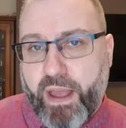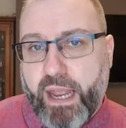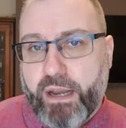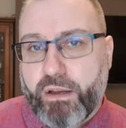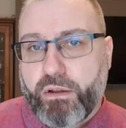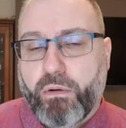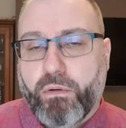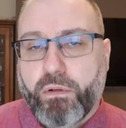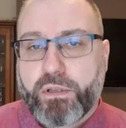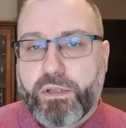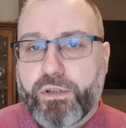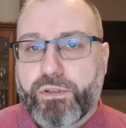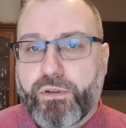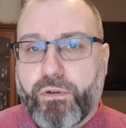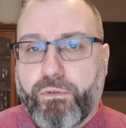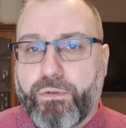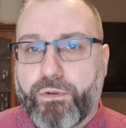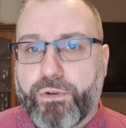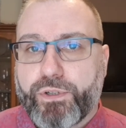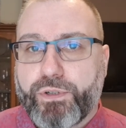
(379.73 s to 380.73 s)
head colds and
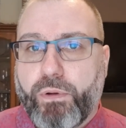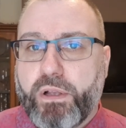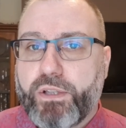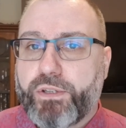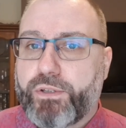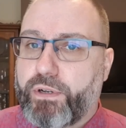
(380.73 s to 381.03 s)
so forth and so on.